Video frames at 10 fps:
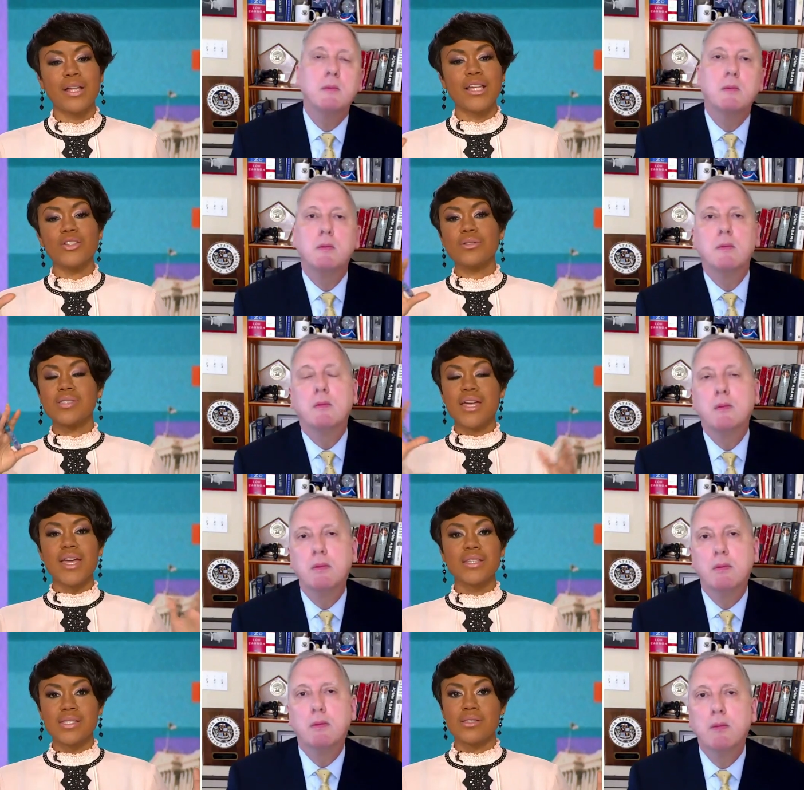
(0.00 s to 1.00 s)
Speaker 1: like you're saying, this
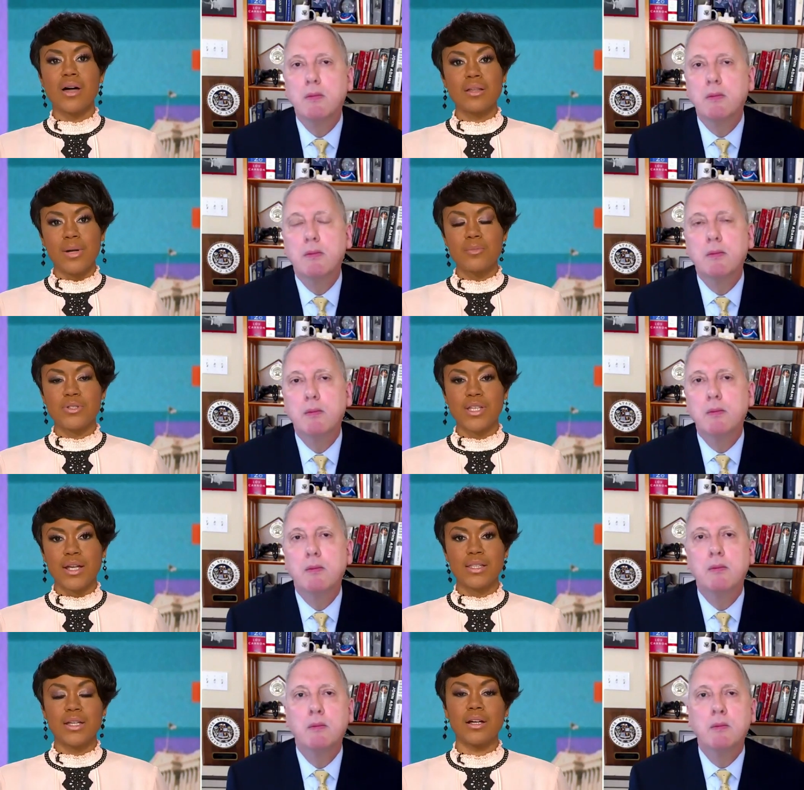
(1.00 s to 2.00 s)
is all about
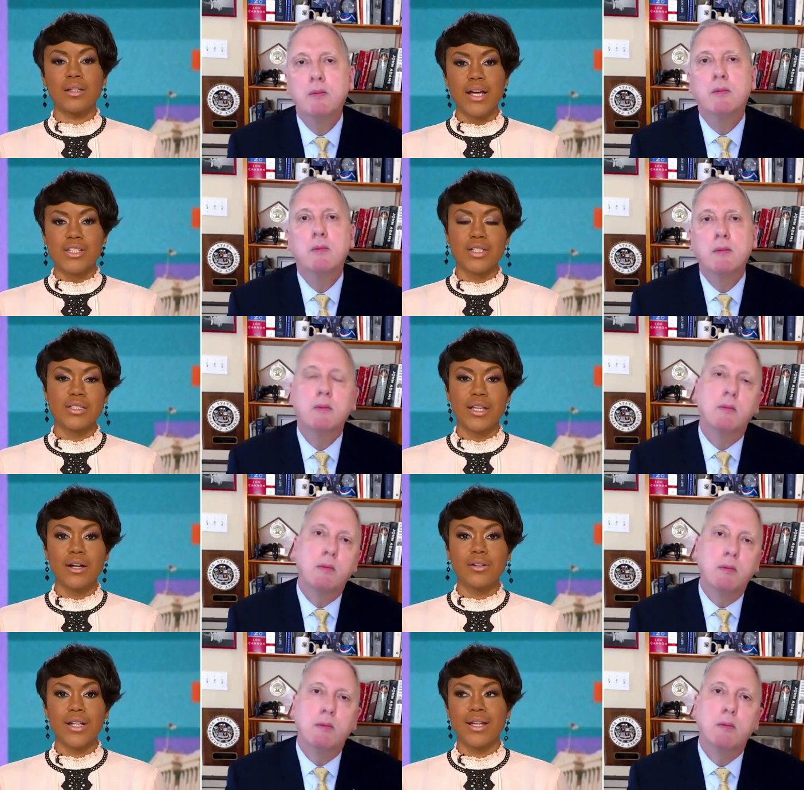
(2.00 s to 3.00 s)
protecting election
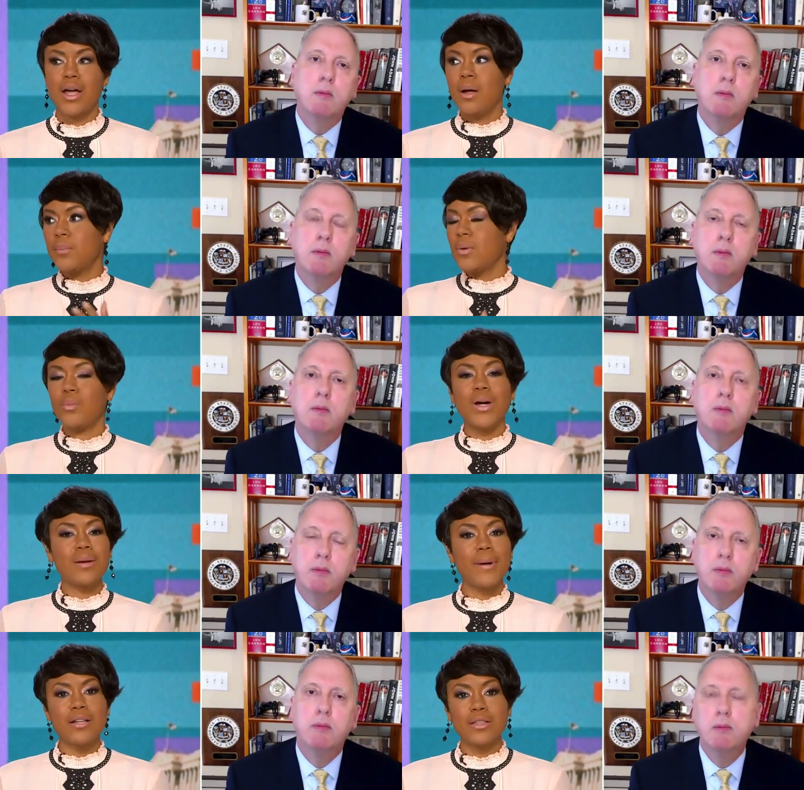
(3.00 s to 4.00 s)
integrity. But what
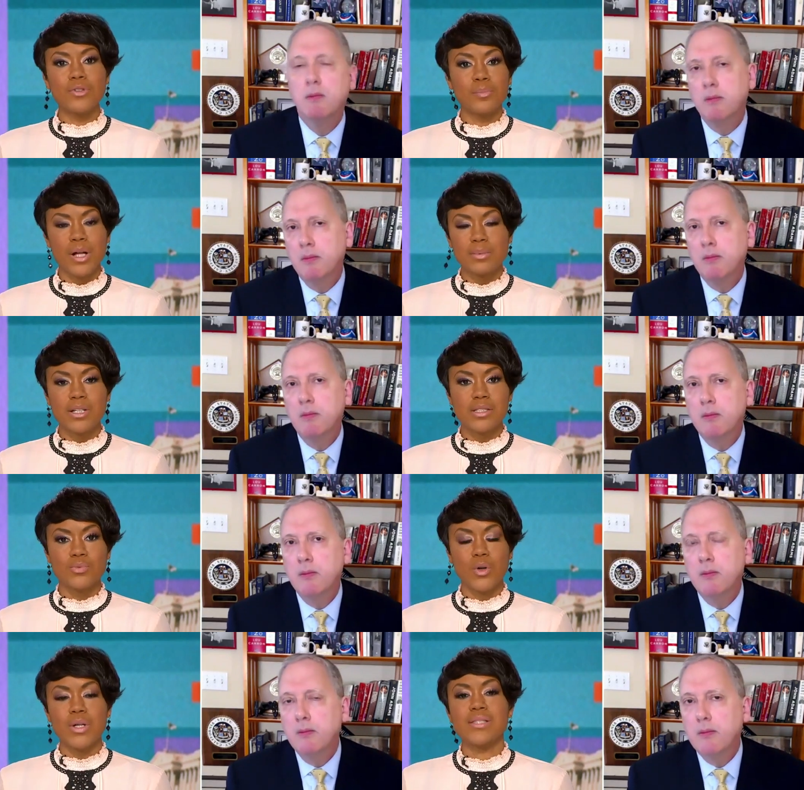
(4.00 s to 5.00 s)
about the Republicans' role
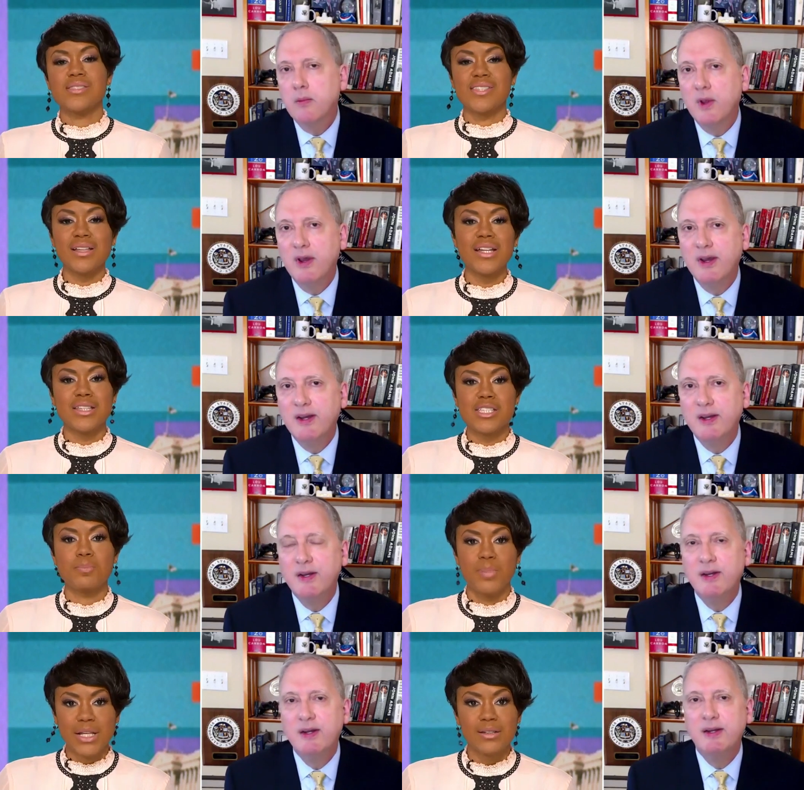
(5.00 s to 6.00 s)
in selling this big
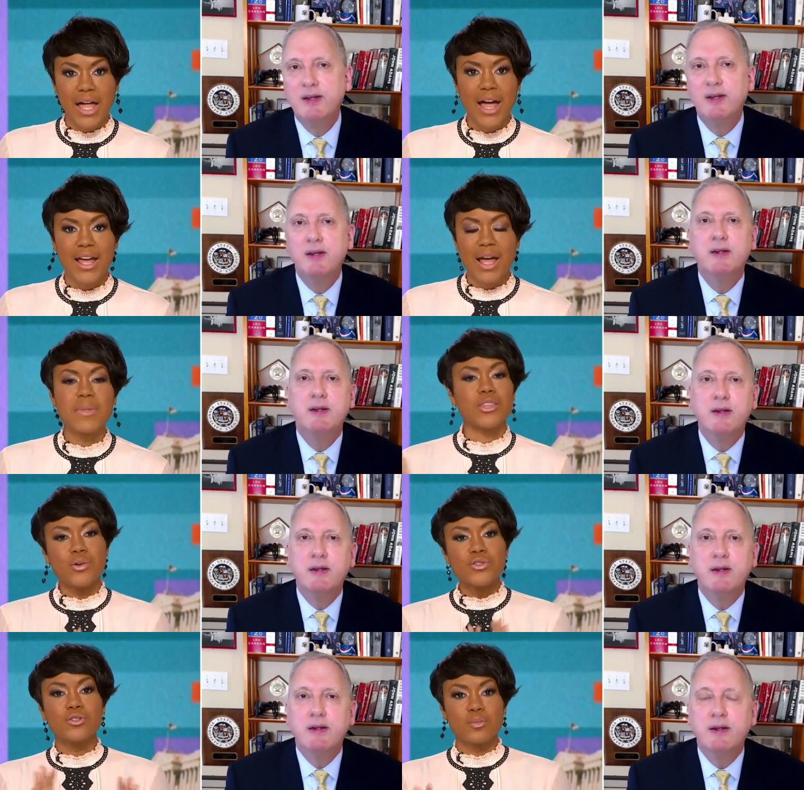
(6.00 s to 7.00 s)
lie? I mean, those
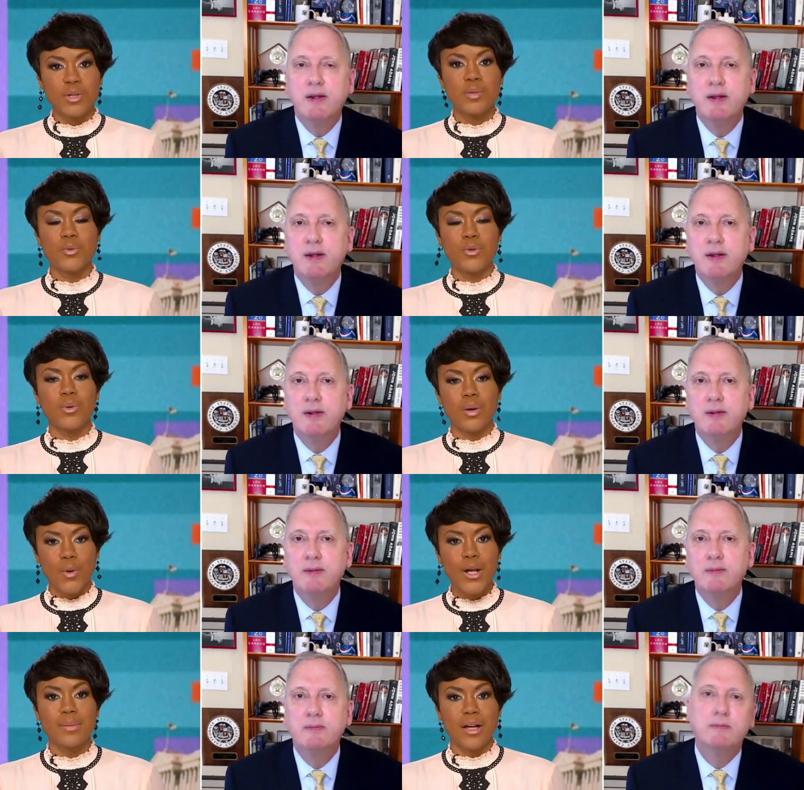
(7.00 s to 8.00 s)
are the people who are worried
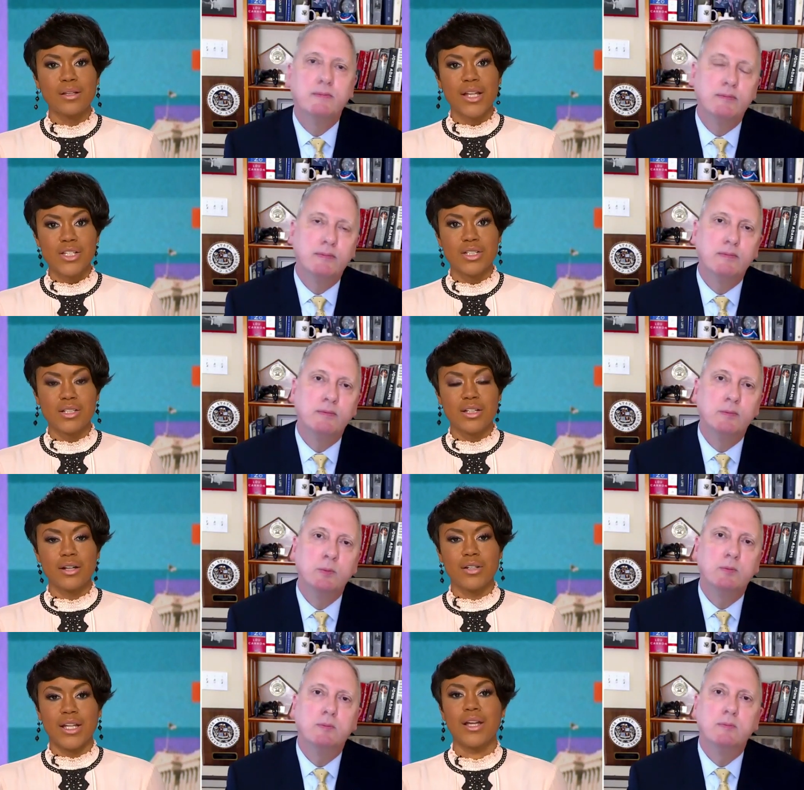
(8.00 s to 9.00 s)
about election
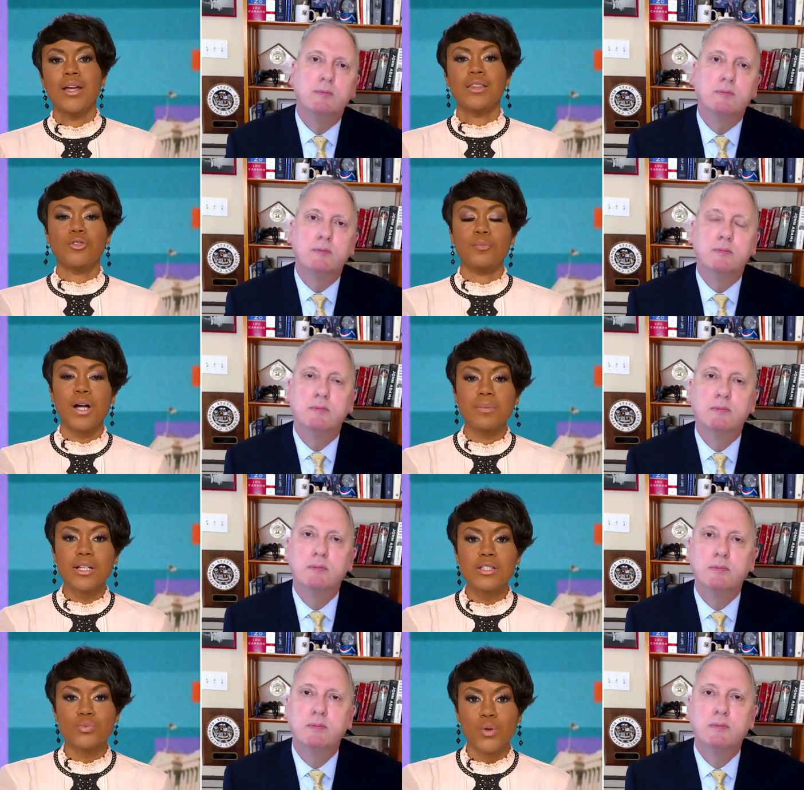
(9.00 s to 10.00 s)
integrity. The Republicans'
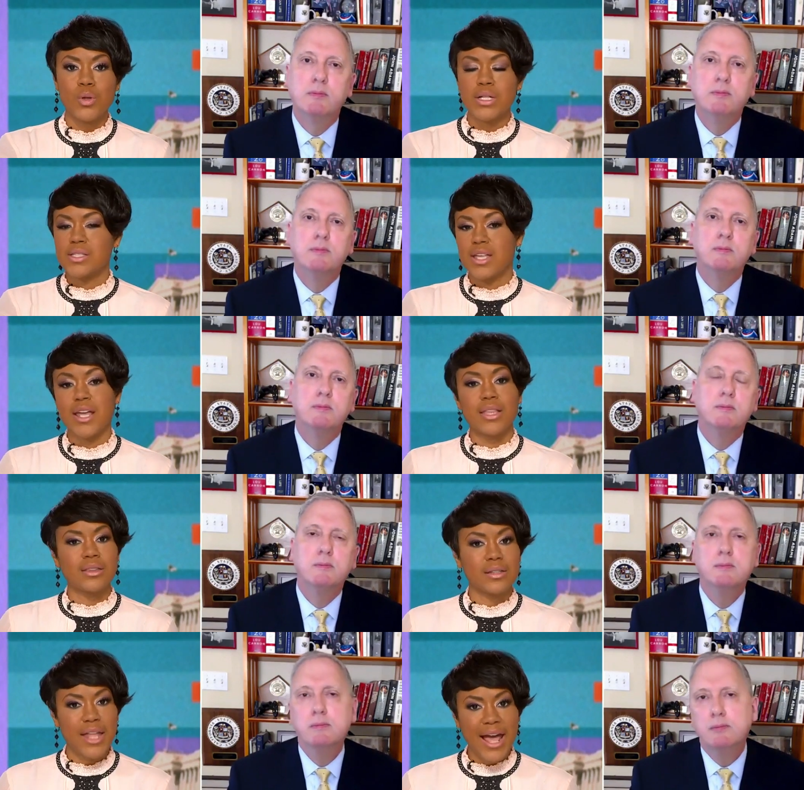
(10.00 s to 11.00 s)
role in saying that the
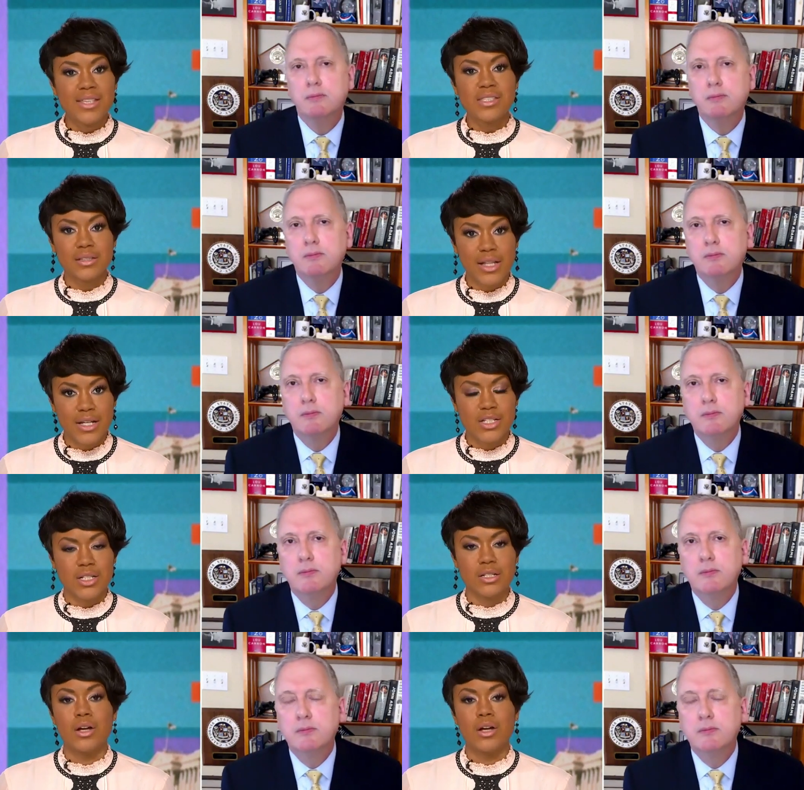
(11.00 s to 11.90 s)
last election